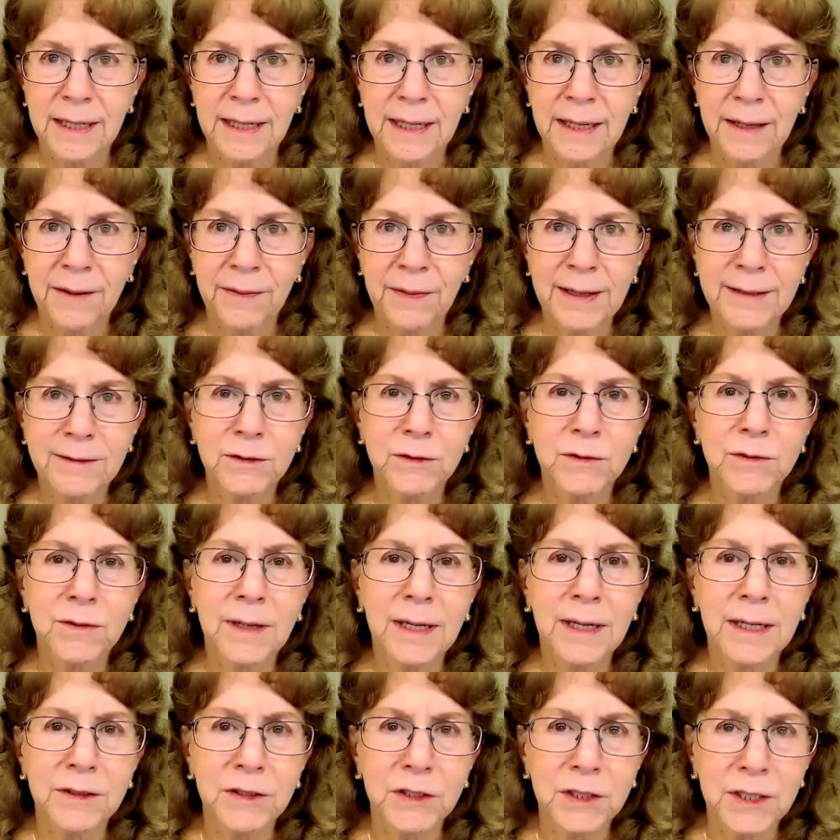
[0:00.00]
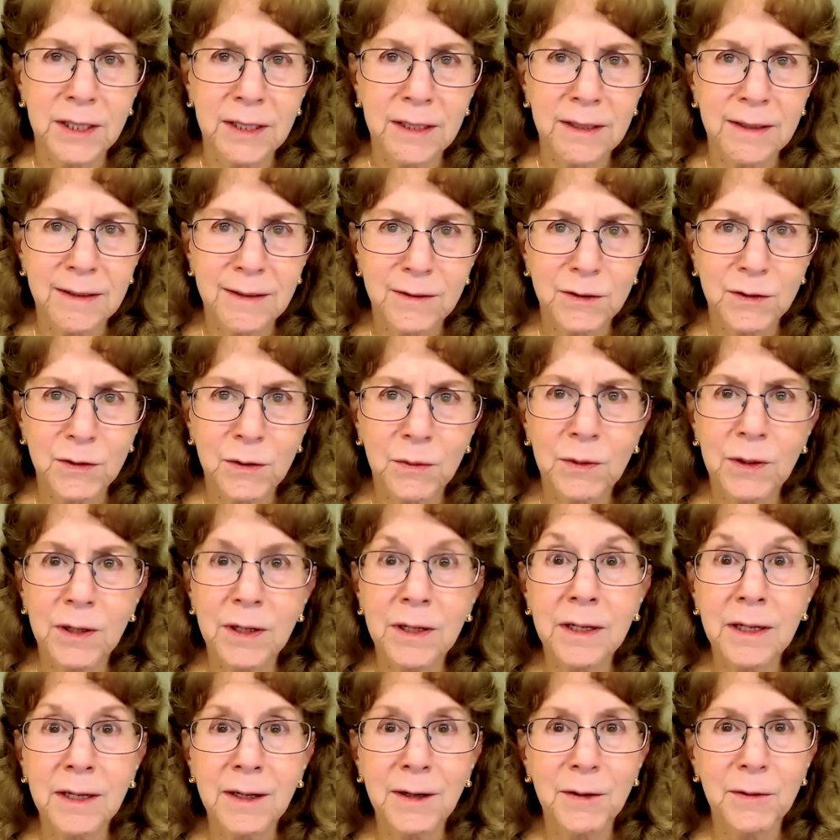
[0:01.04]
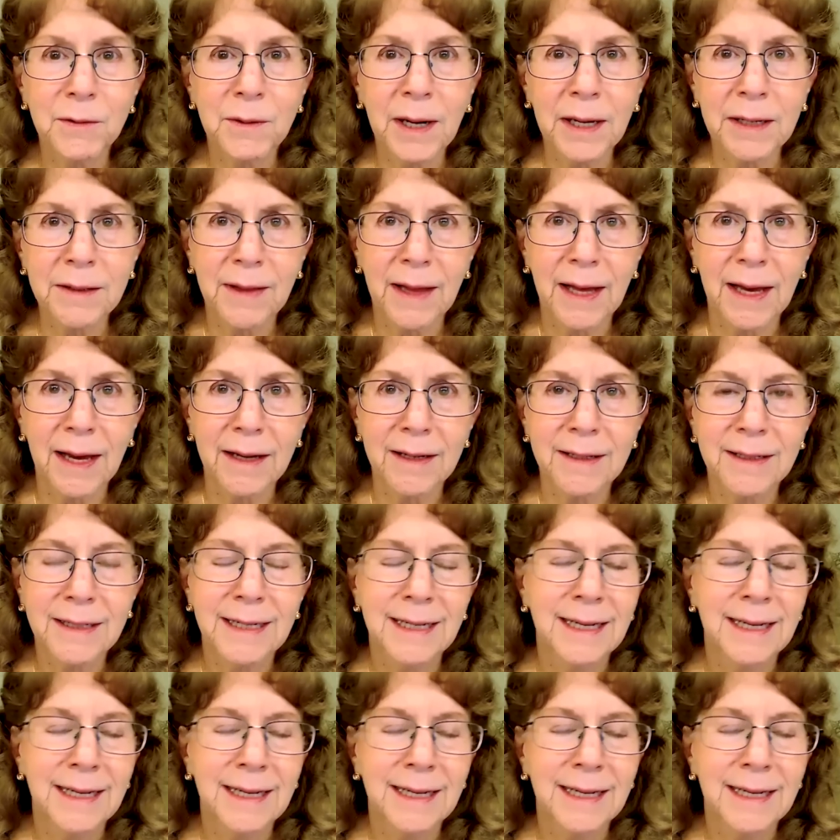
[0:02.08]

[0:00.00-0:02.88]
And that's tragic. So we're going to correct that.